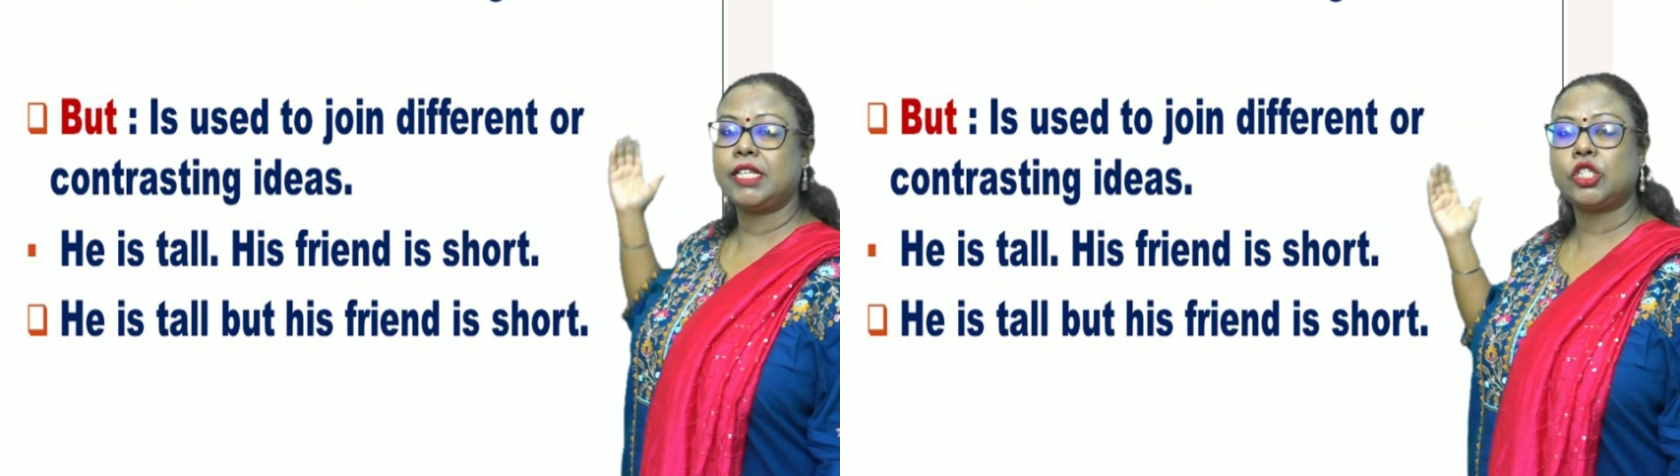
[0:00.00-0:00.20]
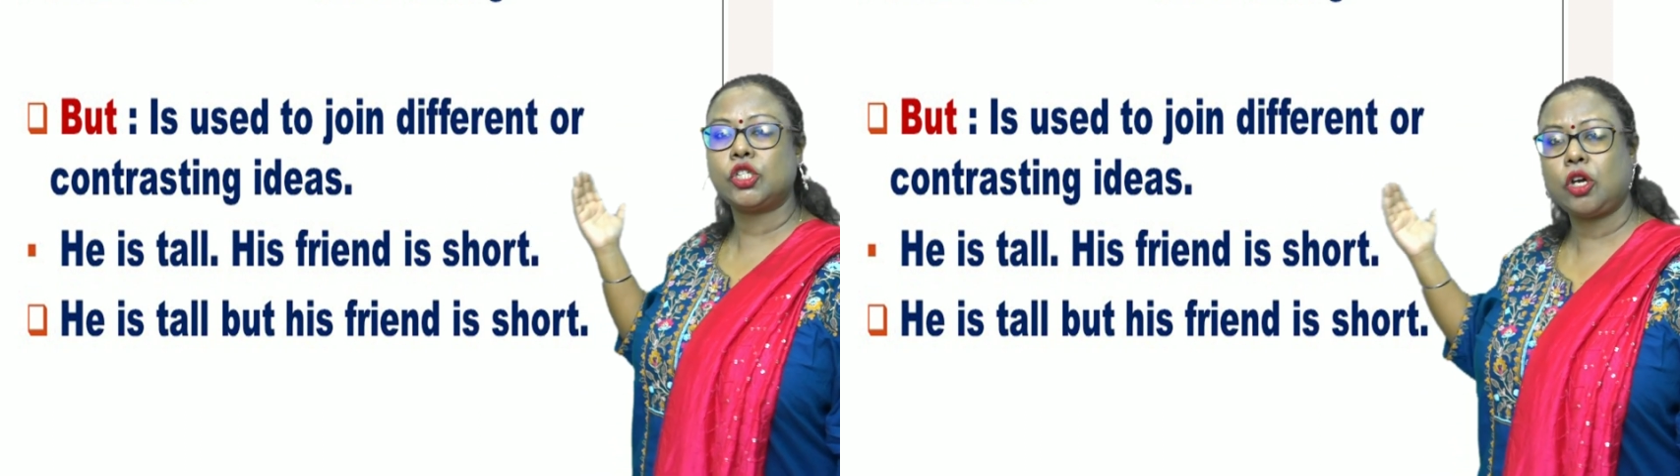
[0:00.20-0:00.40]

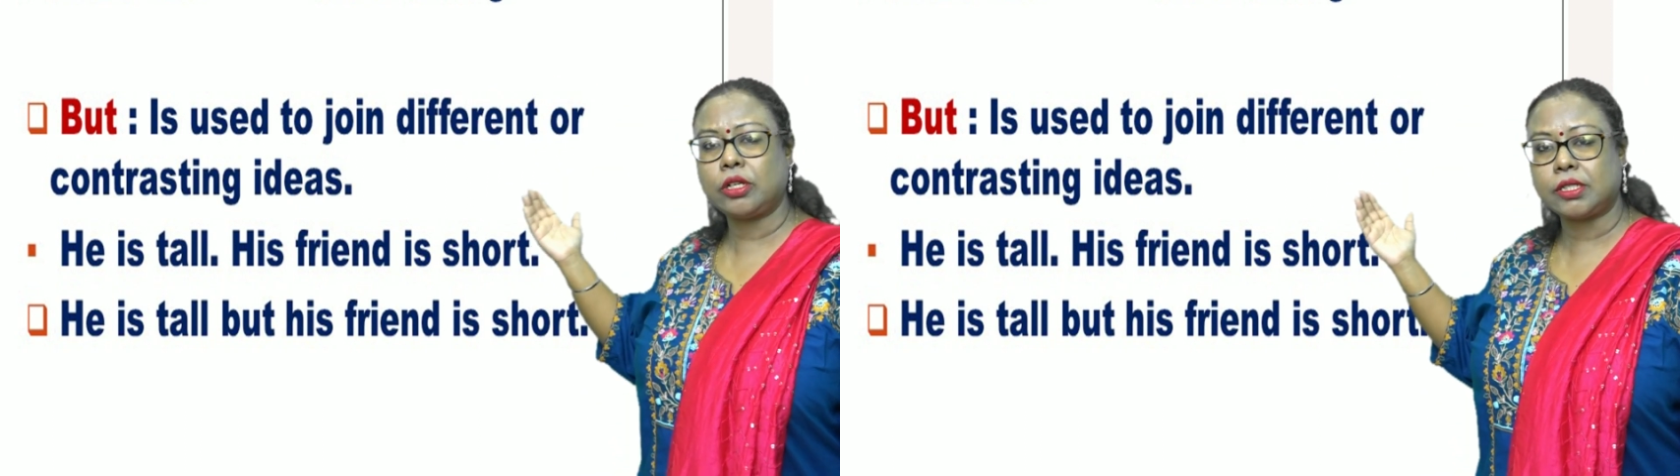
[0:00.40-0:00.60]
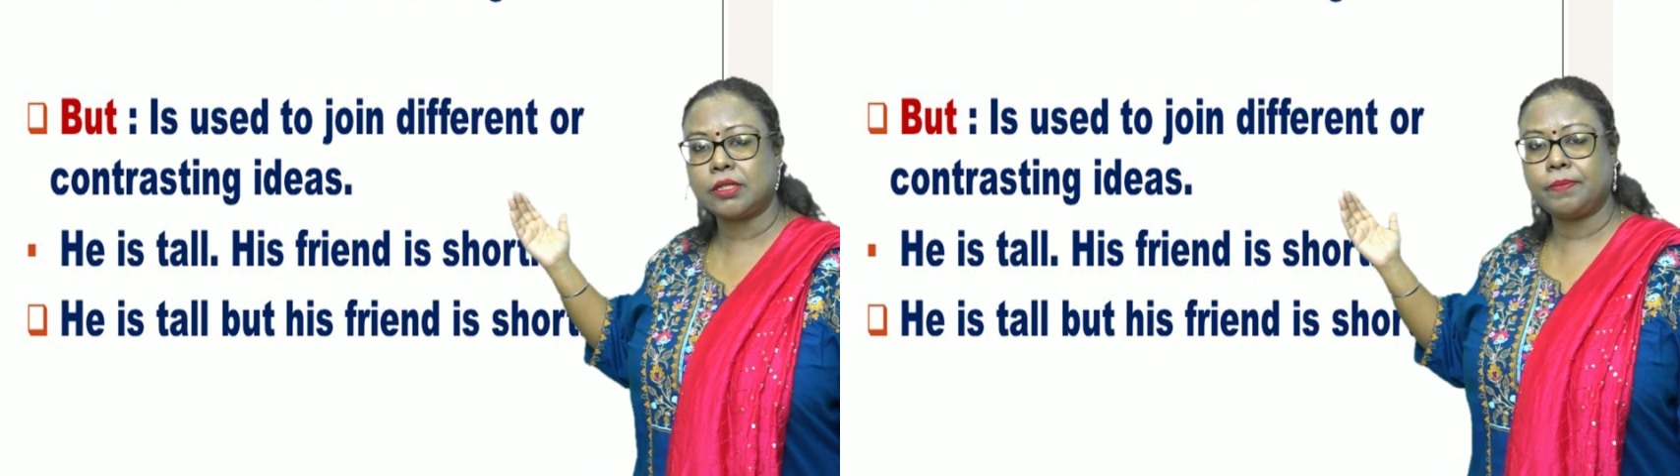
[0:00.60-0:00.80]
is
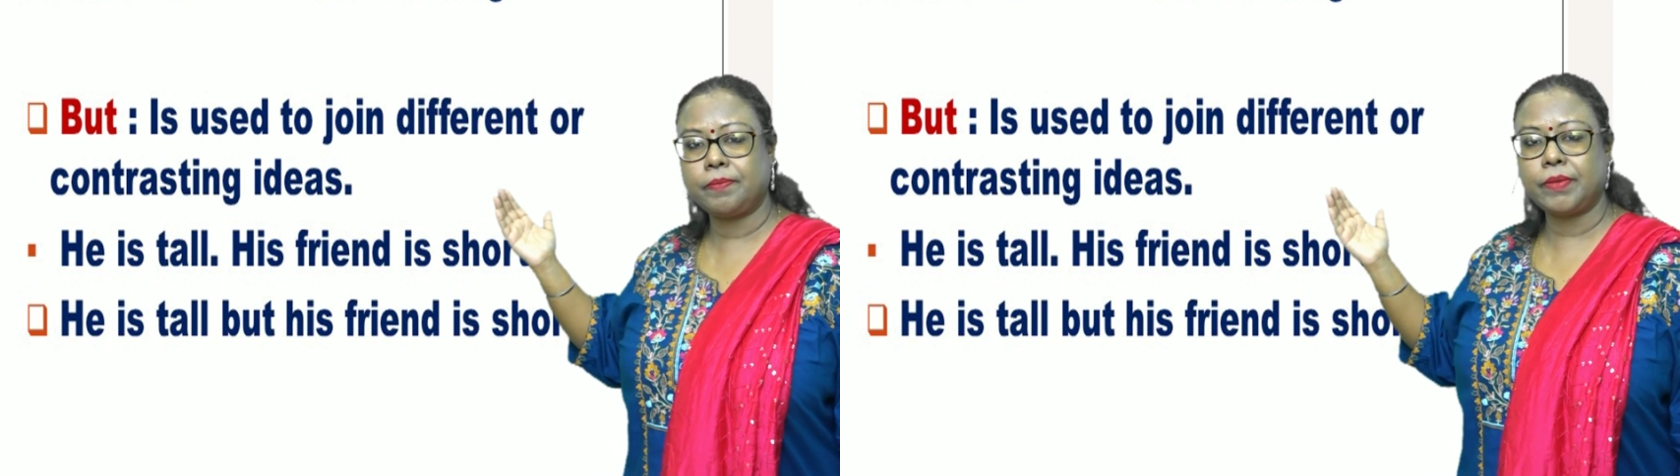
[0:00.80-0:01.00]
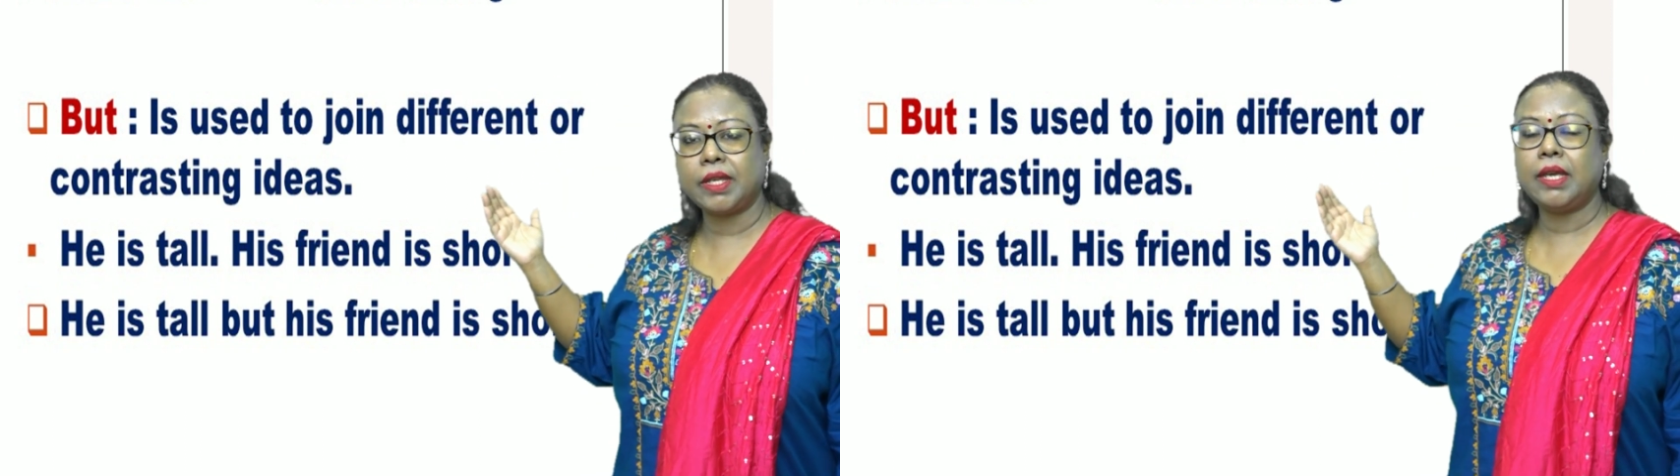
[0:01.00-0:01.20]
short.
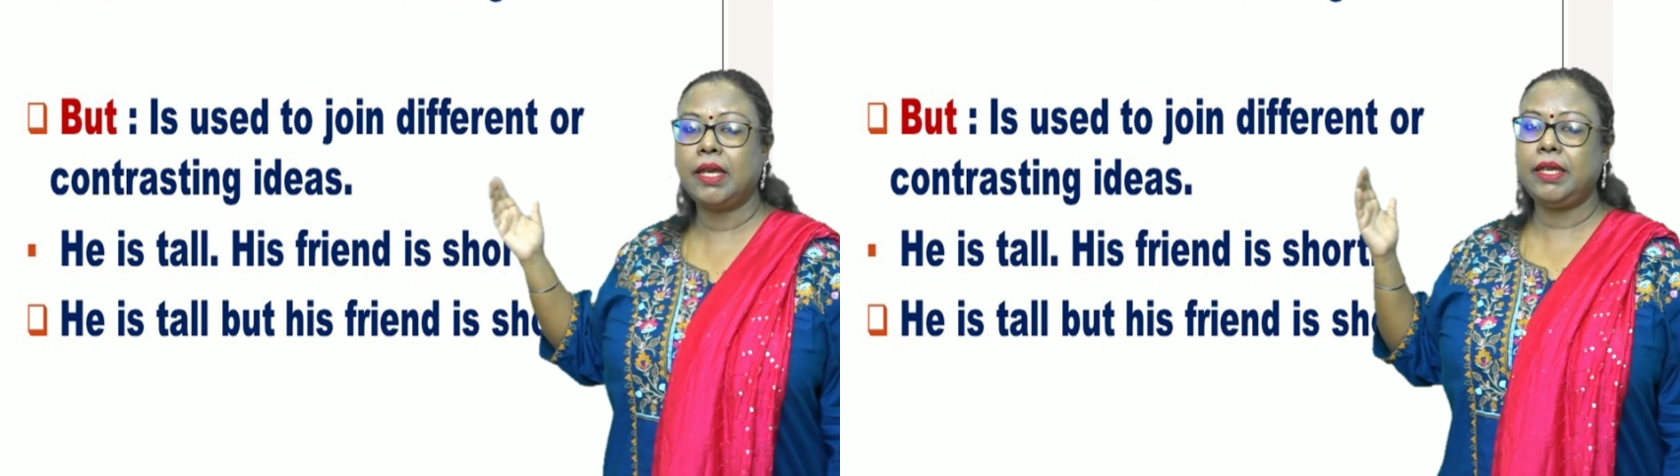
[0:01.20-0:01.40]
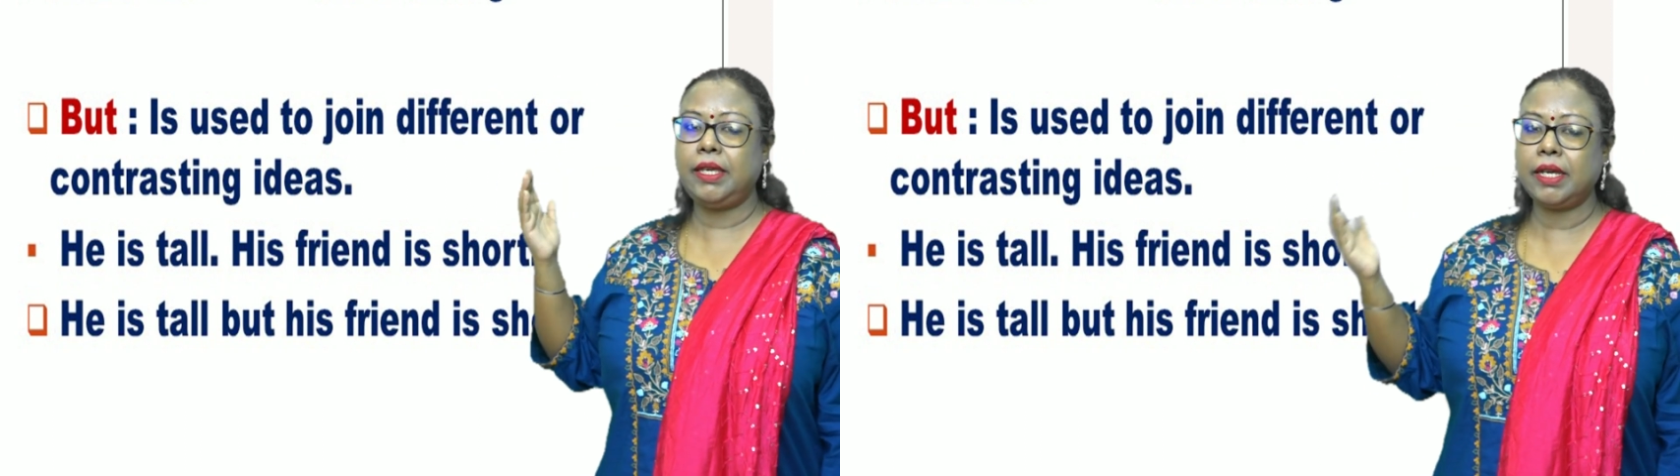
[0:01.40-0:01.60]

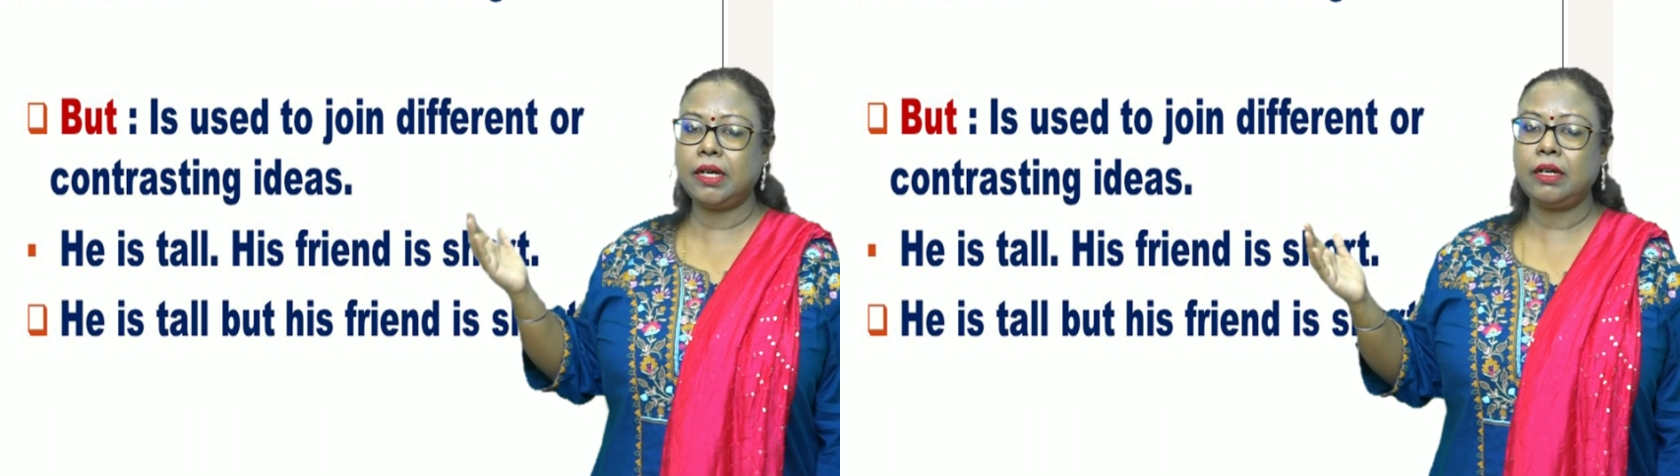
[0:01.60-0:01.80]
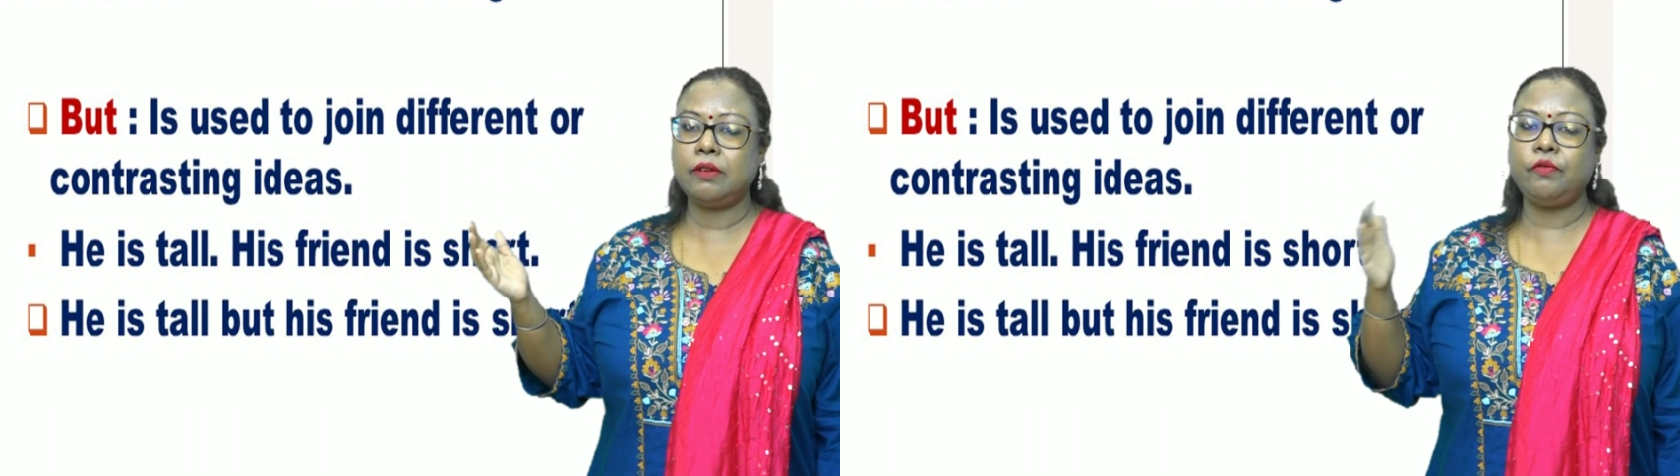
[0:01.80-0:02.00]

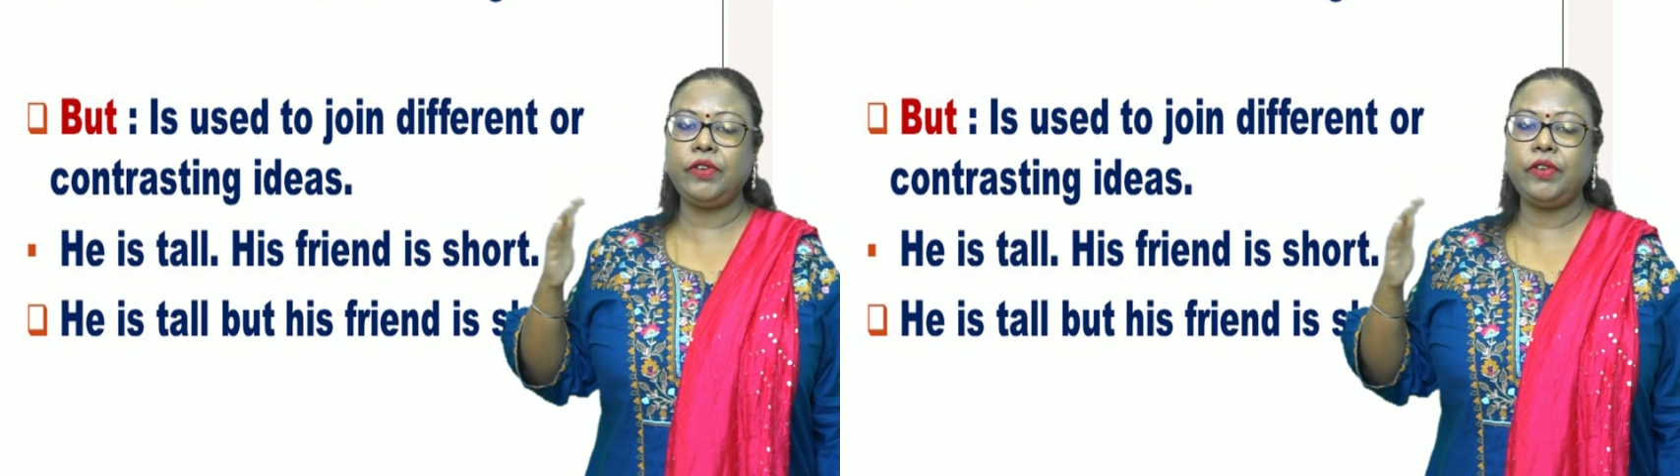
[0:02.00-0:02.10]
Here